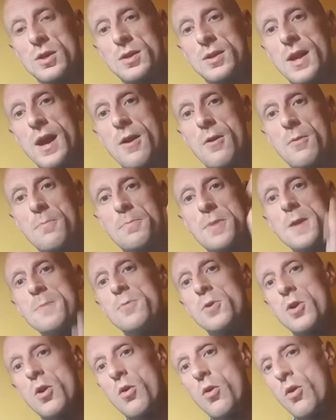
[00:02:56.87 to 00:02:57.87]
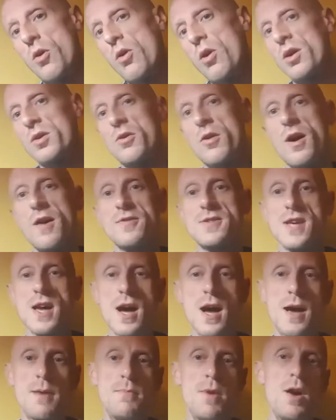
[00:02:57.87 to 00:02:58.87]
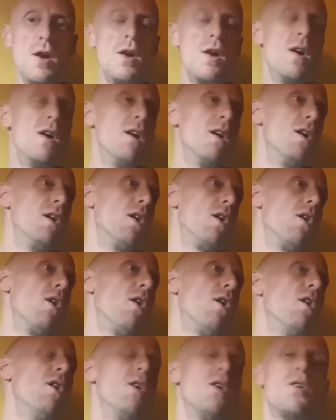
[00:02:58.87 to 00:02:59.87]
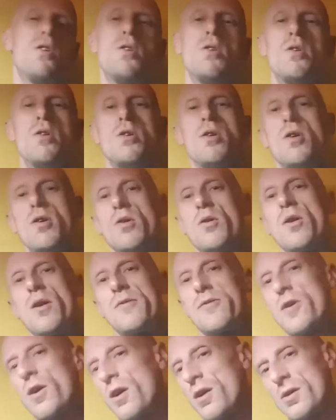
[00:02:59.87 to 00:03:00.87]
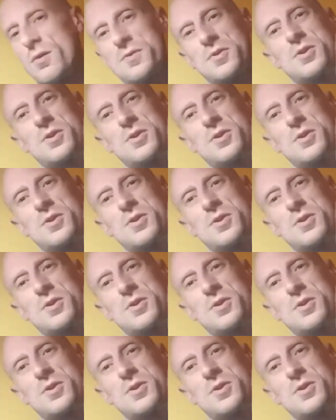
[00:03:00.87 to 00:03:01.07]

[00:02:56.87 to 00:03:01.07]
Now, people go, oh, I don't have time, or oh, I've got